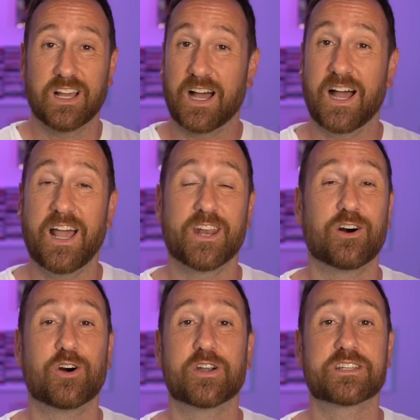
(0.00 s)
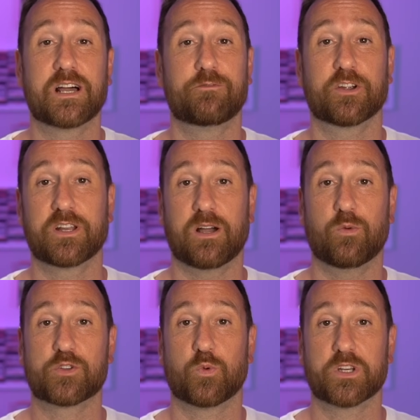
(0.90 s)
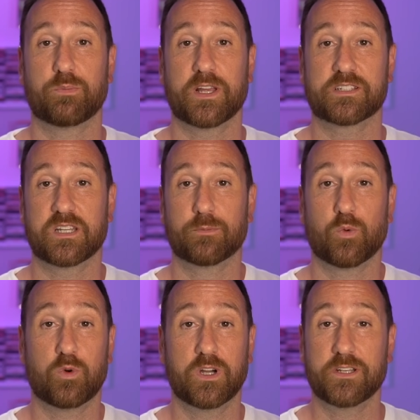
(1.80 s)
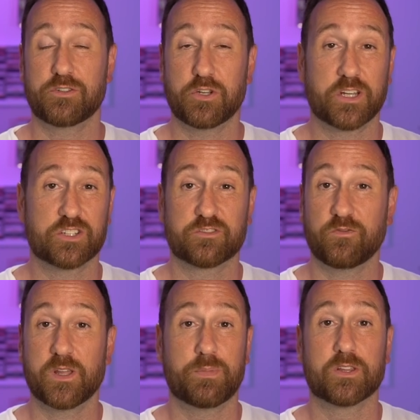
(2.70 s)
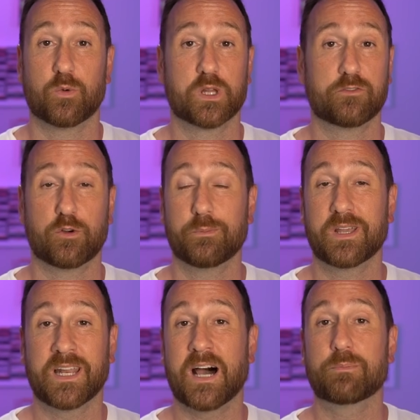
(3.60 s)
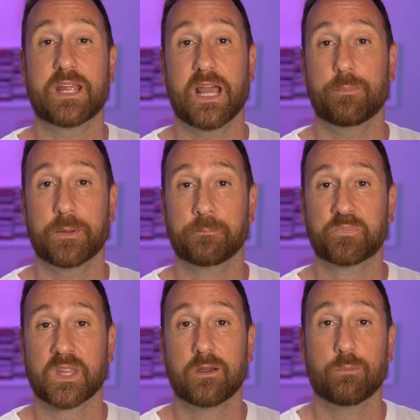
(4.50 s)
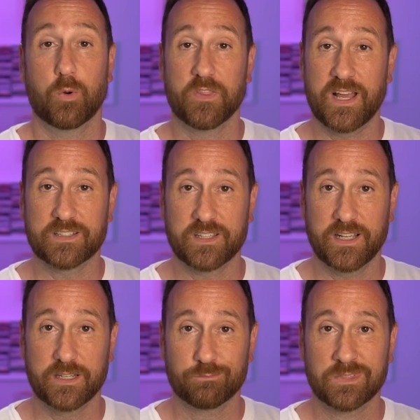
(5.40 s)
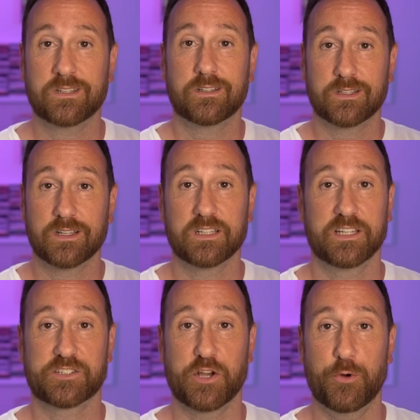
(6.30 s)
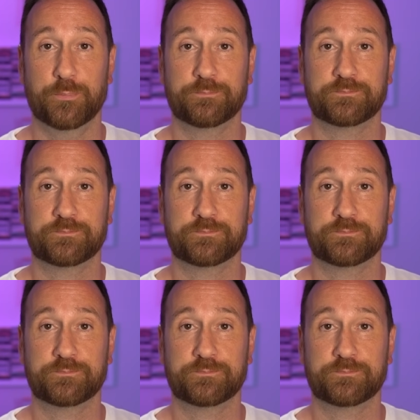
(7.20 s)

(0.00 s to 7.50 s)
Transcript: I had a hard time figuring out which one to place at number one. You could just flip either one of them and I'd be happy. But with that said, let's go.